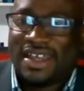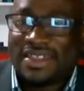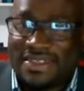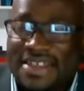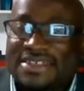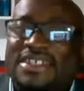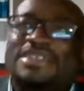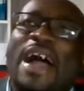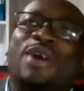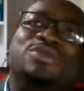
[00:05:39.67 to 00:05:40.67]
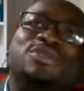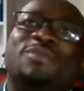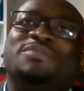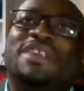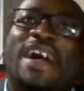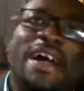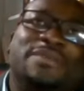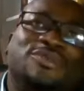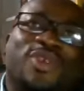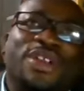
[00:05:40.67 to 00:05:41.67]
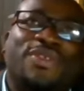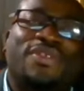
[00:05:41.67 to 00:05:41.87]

And this is how sometimes when